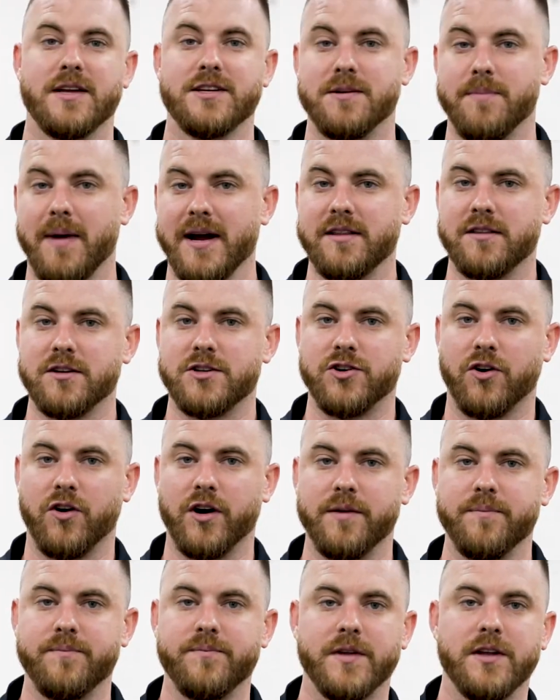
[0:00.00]
To make the
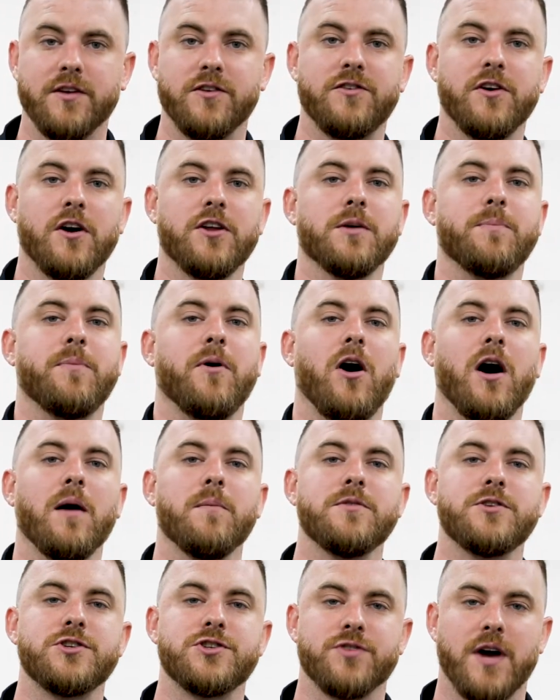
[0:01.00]
join, insert the
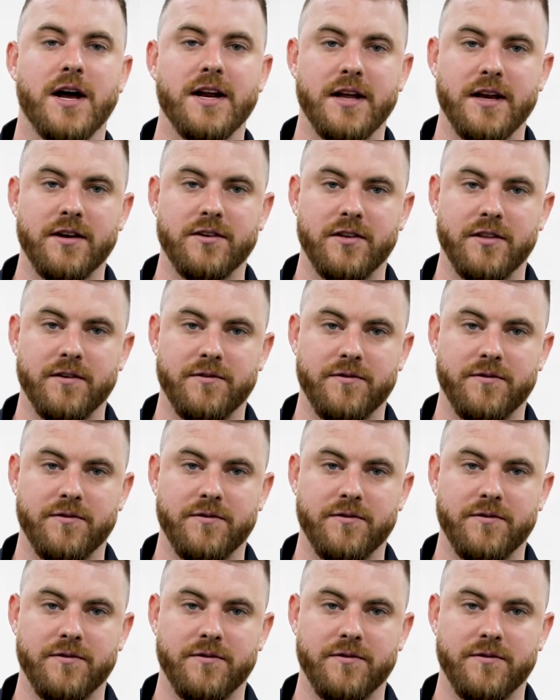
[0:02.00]
pipe straight into the